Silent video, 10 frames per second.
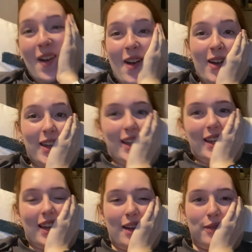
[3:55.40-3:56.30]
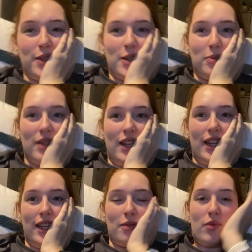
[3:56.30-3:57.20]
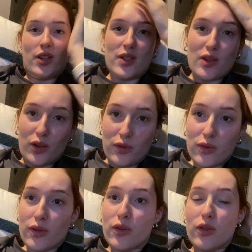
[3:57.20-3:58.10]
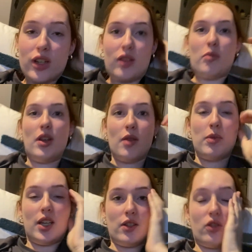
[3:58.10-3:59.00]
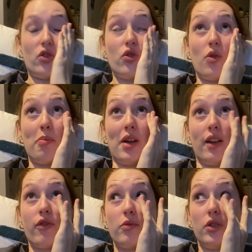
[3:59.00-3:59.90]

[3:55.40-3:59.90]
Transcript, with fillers: I have just been laying in my sofa for a little bit because I just got back from the